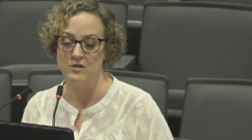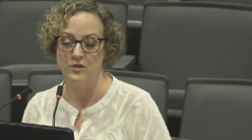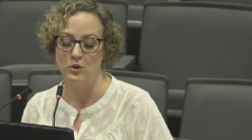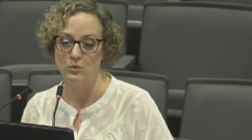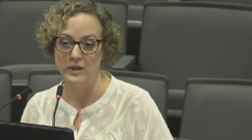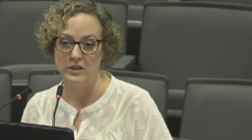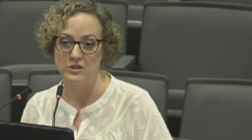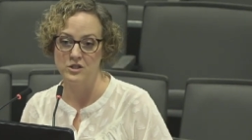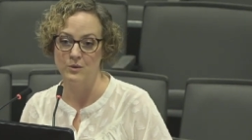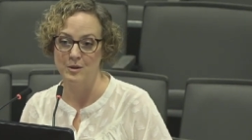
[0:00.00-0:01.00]
if you will,
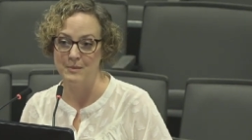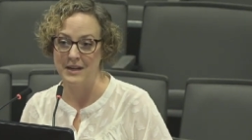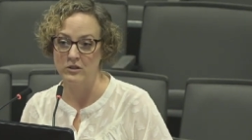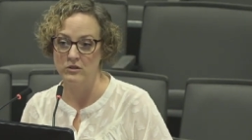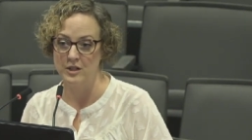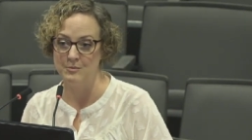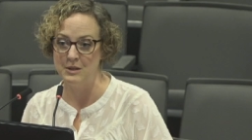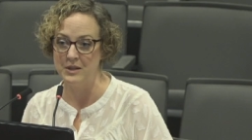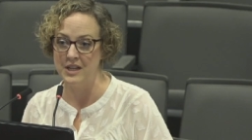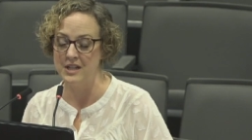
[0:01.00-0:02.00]
to our medical
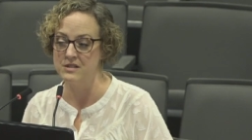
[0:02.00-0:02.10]
community.